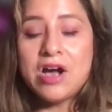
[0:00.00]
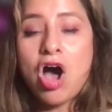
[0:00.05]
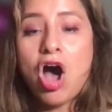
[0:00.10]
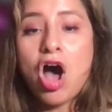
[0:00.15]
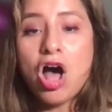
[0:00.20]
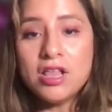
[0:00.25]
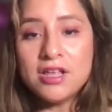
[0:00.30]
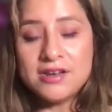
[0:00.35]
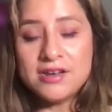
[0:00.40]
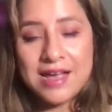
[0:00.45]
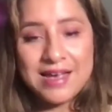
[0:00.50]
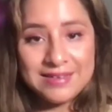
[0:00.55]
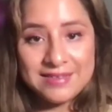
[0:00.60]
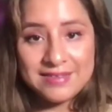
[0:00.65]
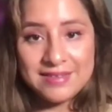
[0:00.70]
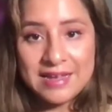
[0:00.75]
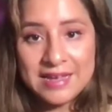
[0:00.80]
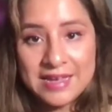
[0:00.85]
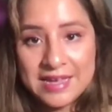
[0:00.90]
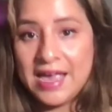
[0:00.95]

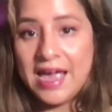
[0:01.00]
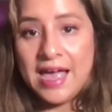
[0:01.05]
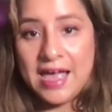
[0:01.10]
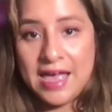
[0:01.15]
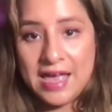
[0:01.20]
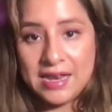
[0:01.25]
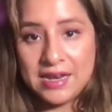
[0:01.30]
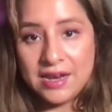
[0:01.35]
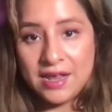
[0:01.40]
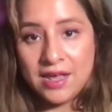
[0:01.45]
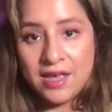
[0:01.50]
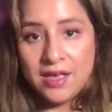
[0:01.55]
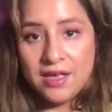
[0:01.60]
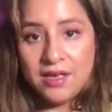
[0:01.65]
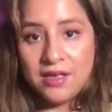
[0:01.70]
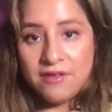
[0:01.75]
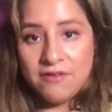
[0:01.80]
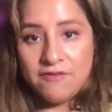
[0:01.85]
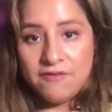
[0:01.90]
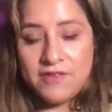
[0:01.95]
colonized again
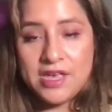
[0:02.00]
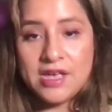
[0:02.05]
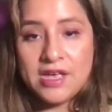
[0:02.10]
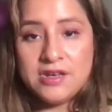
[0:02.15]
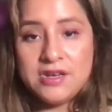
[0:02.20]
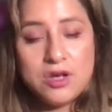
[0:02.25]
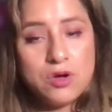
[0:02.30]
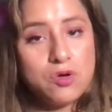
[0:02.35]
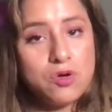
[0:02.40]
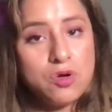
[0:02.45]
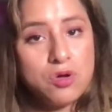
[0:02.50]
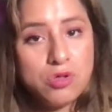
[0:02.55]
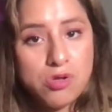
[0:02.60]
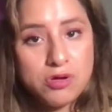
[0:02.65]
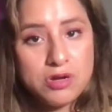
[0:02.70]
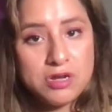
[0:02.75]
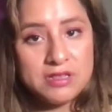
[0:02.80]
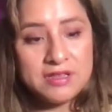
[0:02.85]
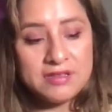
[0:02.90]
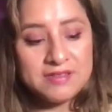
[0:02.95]
via
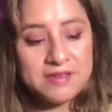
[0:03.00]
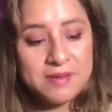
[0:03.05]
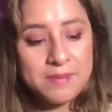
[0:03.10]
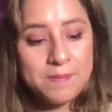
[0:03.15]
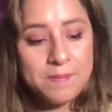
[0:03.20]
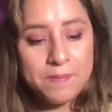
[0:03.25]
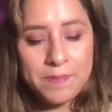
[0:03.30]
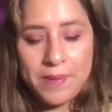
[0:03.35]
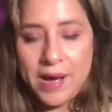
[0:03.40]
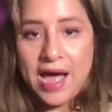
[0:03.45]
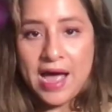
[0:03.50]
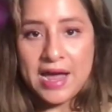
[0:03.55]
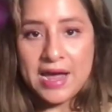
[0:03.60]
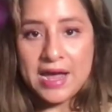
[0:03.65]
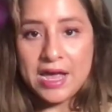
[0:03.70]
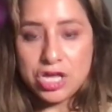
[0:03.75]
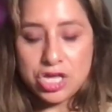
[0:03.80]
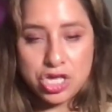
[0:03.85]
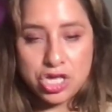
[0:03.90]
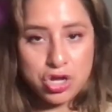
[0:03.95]
neocolonialism
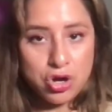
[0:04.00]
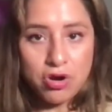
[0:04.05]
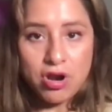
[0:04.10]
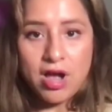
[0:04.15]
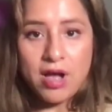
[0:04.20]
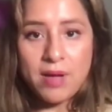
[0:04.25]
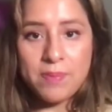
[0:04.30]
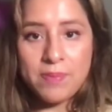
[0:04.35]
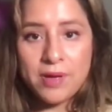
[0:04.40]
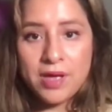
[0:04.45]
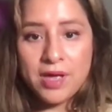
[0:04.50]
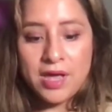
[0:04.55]
by Europe